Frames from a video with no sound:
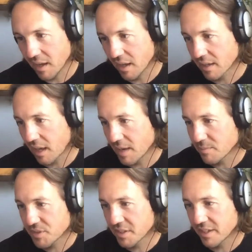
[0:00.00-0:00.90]
Uh,
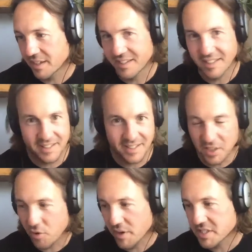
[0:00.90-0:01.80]
claimed that
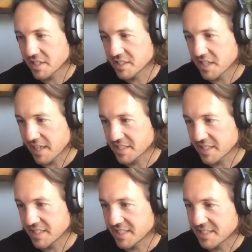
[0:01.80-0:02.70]
increase in
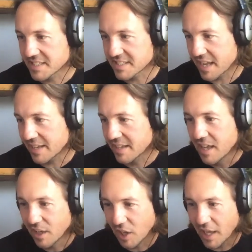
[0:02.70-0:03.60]
deaths is
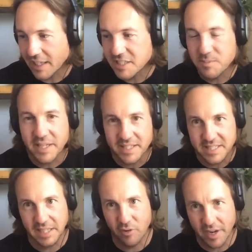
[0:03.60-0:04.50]
instead likely to
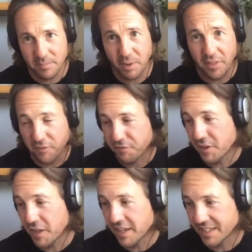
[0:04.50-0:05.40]
be accelerated by
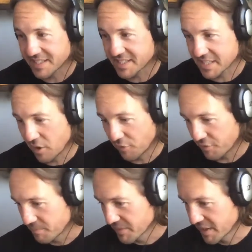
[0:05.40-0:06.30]
the fear
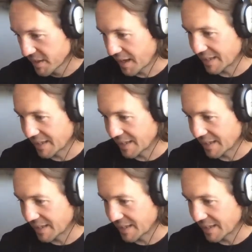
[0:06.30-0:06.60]
itself.